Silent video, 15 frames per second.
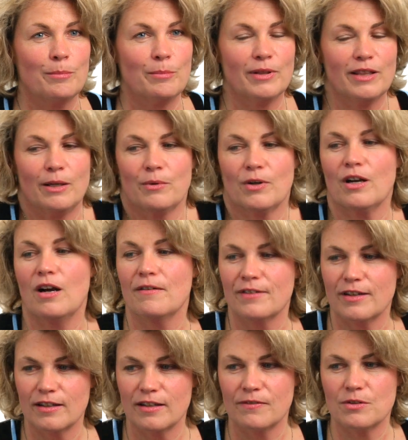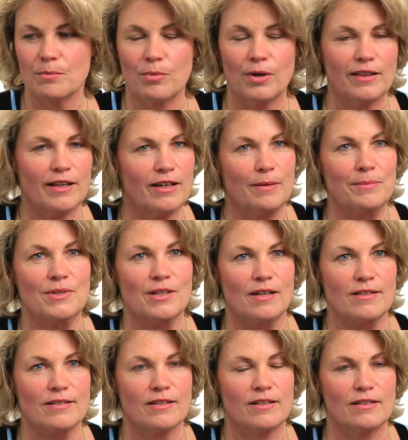but they were confident enough to bring that up to
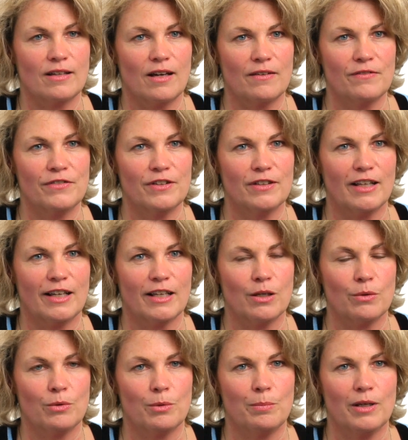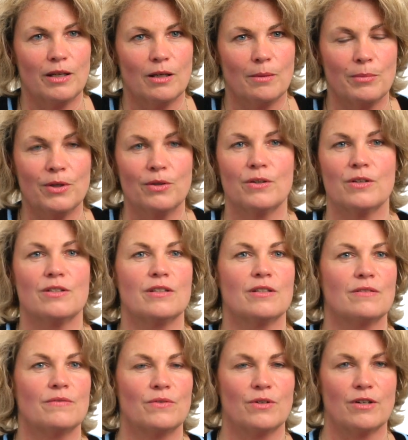us and not feel like it would be a
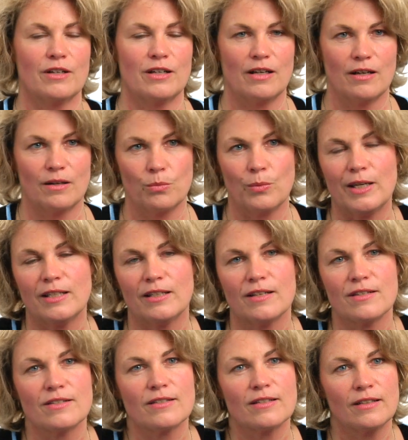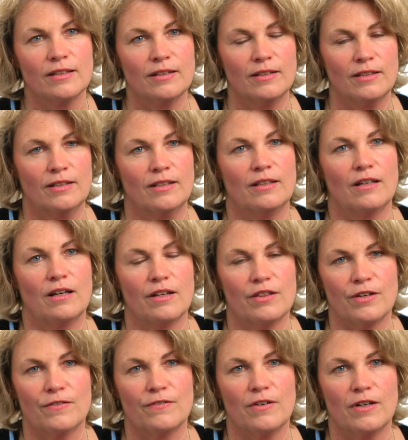punitive or a weakness on
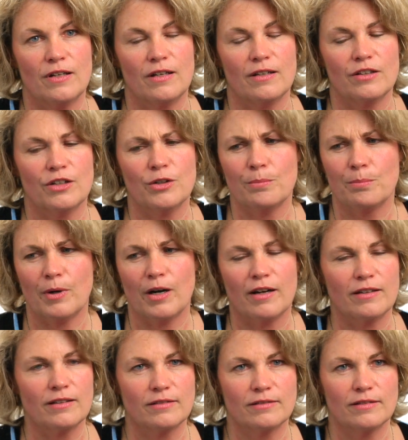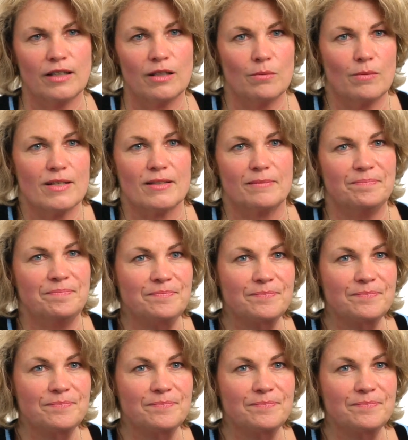their part, and it wasn't.